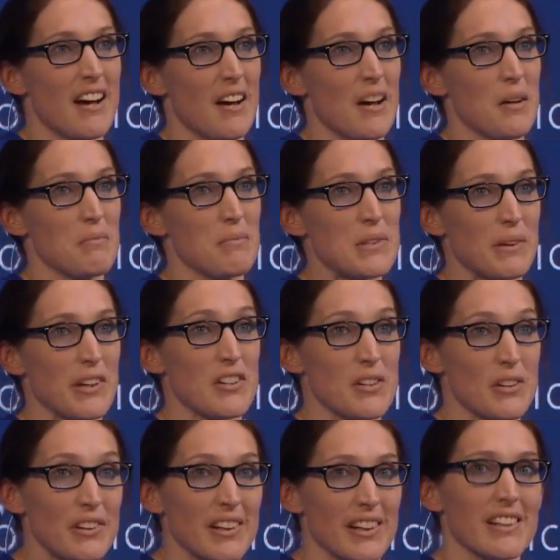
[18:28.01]
So I
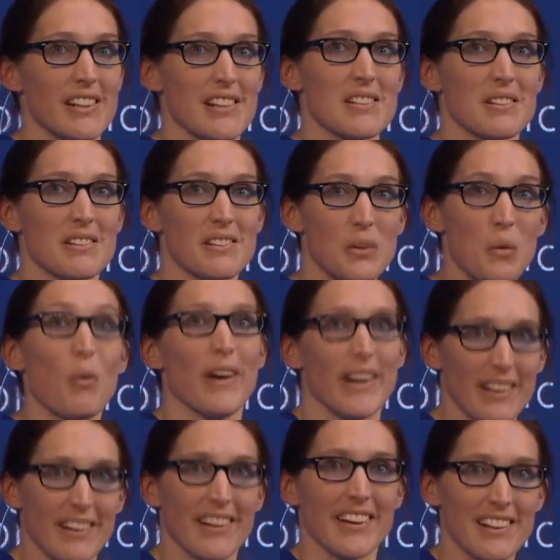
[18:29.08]
do think it is
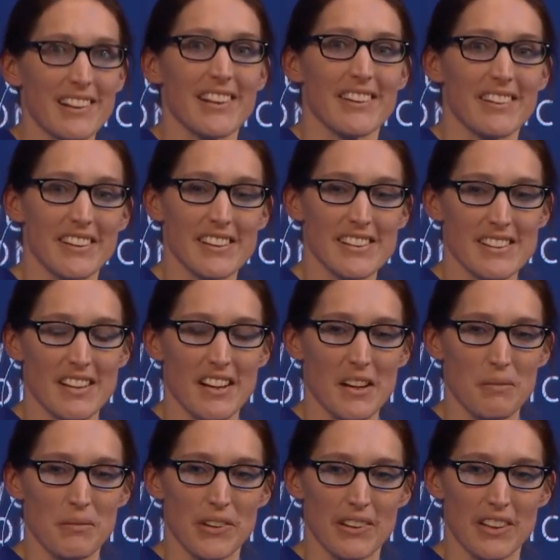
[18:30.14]
quite likely that
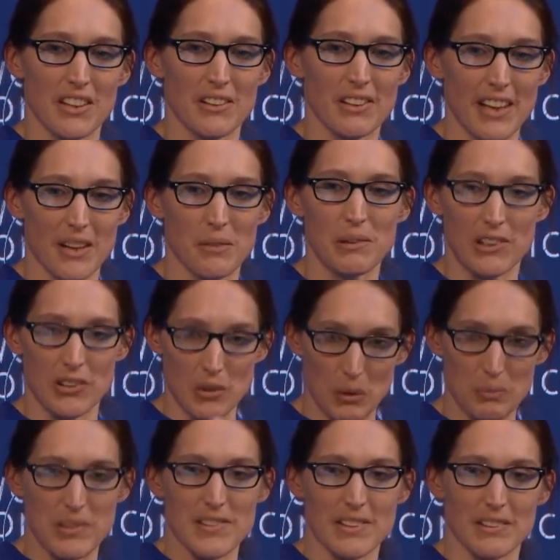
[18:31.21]
that the UK will
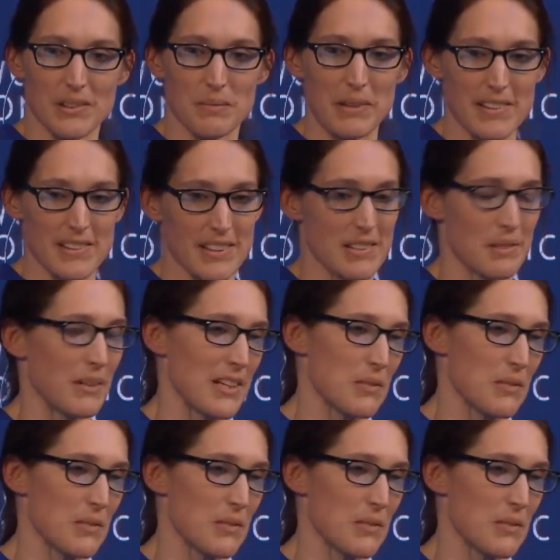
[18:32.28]
adopt a skills-based system.